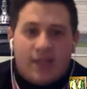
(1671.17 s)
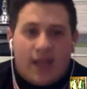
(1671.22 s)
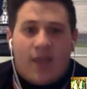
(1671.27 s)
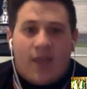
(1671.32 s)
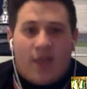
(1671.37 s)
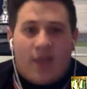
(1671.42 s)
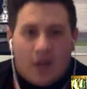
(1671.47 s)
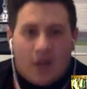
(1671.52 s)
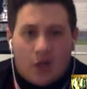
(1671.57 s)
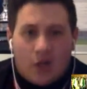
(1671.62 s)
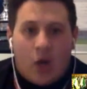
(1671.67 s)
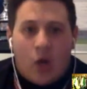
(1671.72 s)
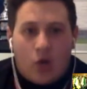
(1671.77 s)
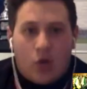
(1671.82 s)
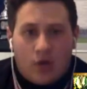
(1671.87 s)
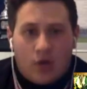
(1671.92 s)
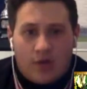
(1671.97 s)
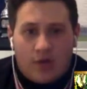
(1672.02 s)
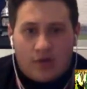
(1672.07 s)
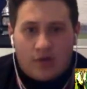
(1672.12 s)
that goal
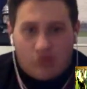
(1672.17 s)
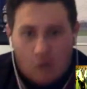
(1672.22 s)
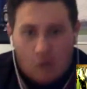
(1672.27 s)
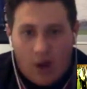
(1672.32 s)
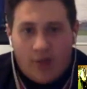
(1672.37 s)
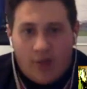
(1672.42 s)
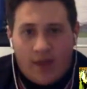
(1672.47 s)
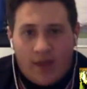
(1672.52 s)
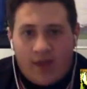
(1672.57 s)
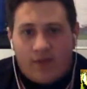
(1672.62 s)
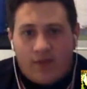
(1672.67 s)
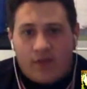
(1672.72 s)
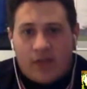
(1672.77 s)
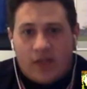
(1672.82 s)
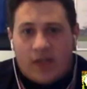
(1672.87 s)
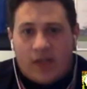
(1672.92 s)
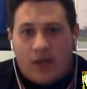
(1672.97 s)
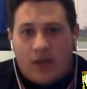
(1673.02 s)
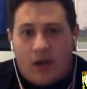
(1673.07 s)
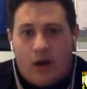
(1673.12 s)
right at the end of the second
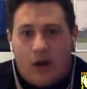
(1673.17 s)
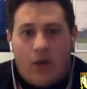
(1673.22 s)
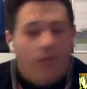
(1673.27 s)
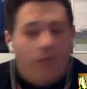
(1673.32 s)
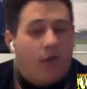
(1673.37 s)
half,